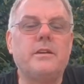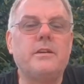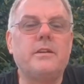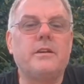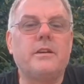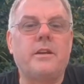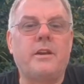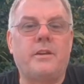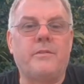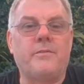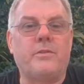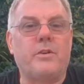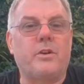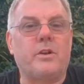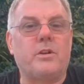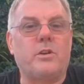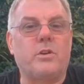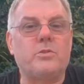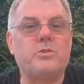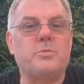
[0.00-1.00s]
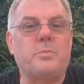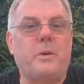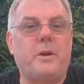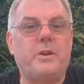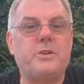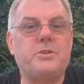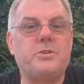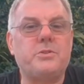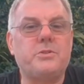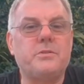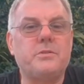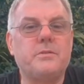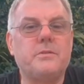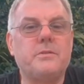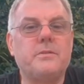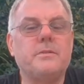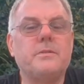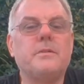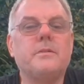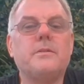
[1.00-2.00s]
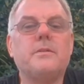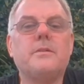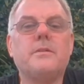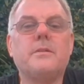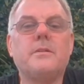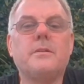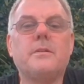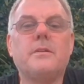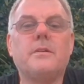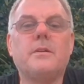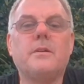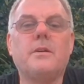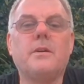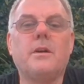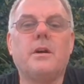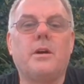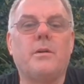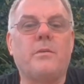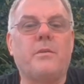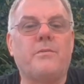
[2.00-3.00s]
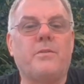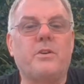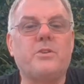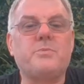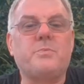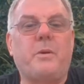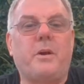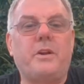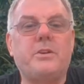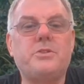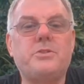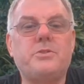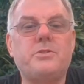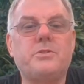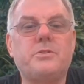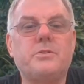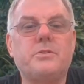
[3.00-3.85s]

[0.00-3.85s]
an inverted close punch, a reverse punch,